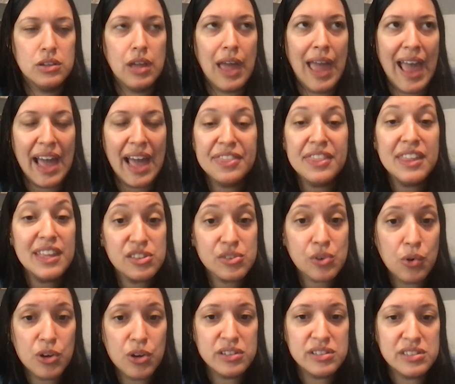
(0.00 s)
had these
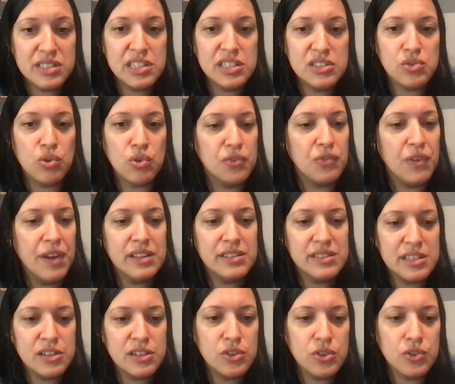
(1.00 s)
courses or ran
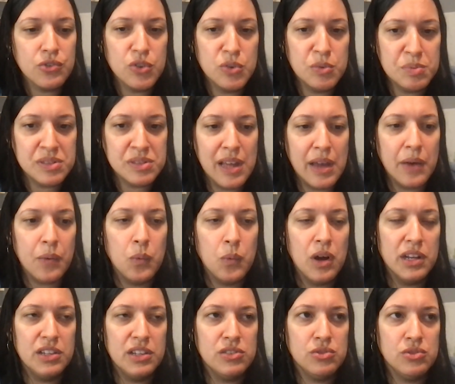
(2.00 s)
signal groups that
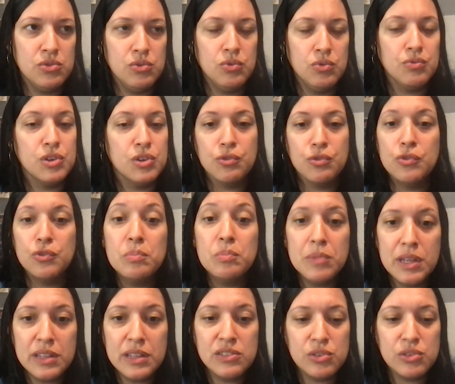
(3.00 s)
wanted to recruit
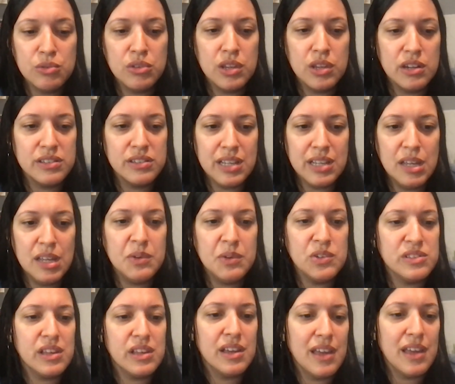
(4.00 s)
me to their team. I was
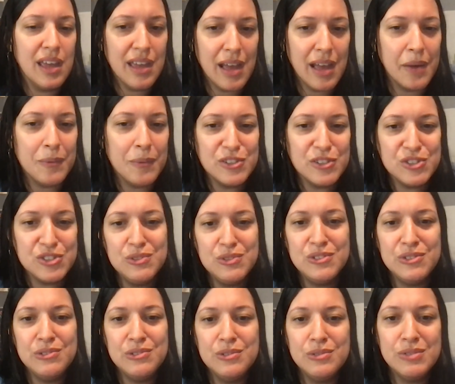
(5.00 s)
like, hey, I want you
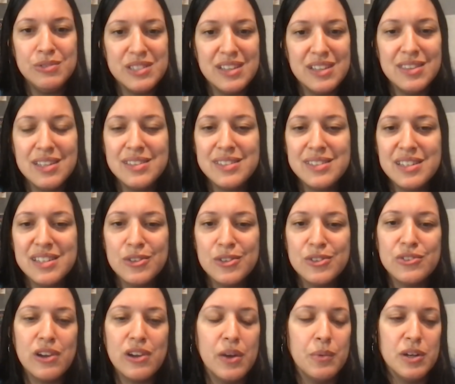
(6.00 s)
to send these signals,
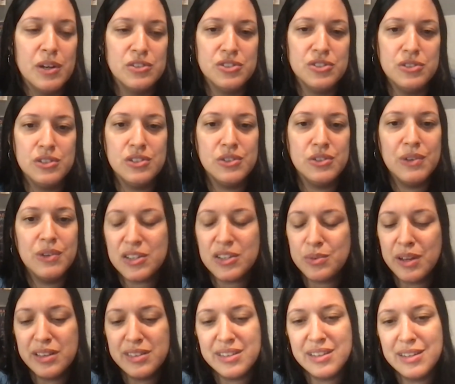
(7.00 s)
or I want you to do
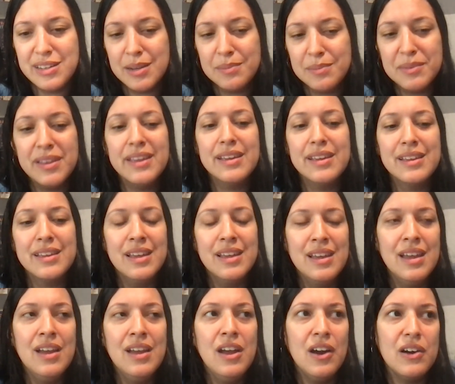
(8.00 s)
XYZ. And I'm like,
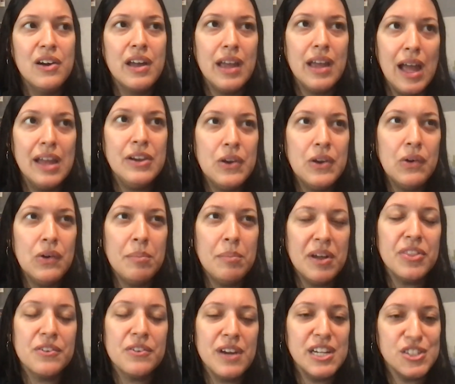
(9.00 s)
okay, I know I'm on
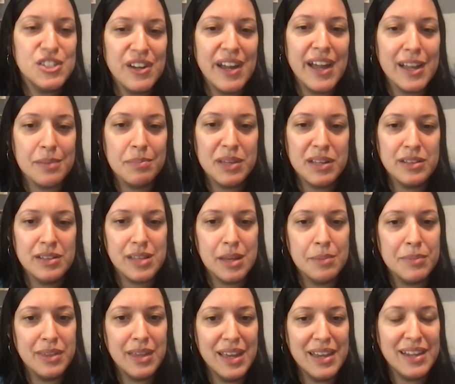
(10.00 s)
the right track because I'm
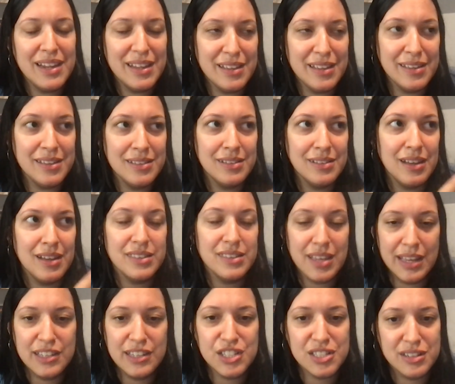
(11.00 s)
getting
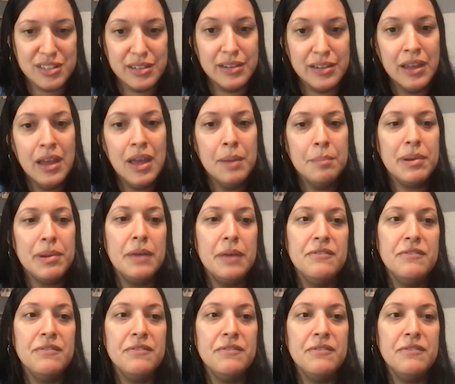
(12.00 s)
attention, but I'm